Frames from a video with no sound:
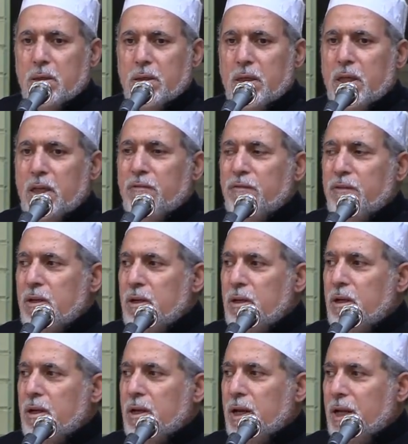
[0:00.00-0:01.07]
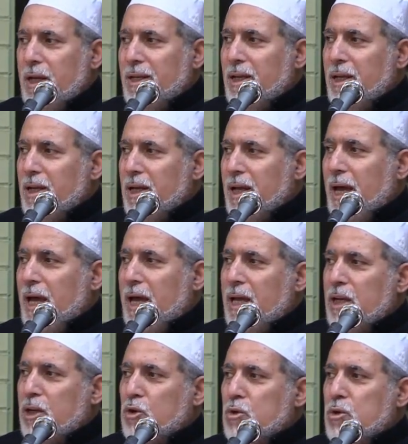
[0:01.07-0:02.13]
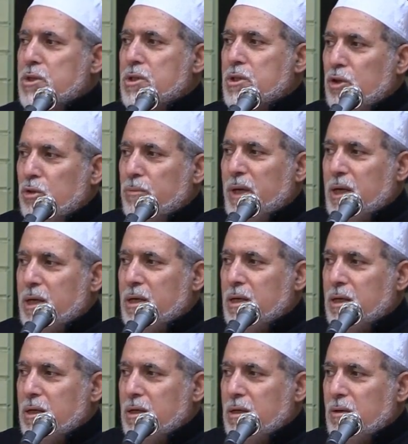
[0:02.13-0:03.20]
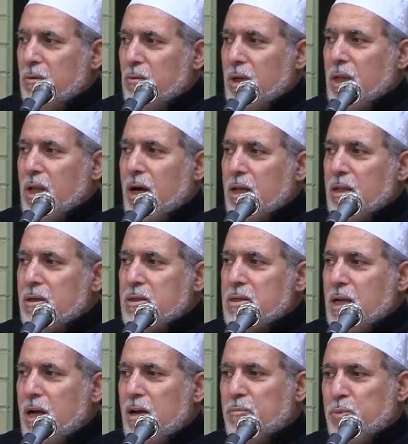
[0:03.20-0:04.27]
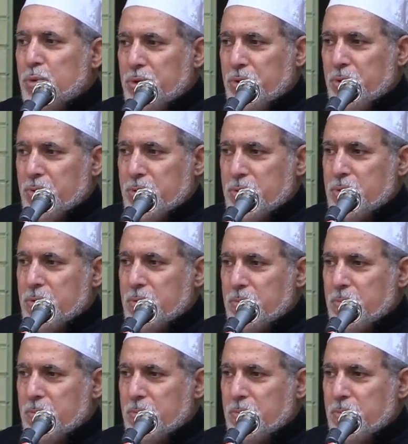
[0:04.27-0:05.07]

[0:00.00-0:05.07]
even reading and consuming what others have produced.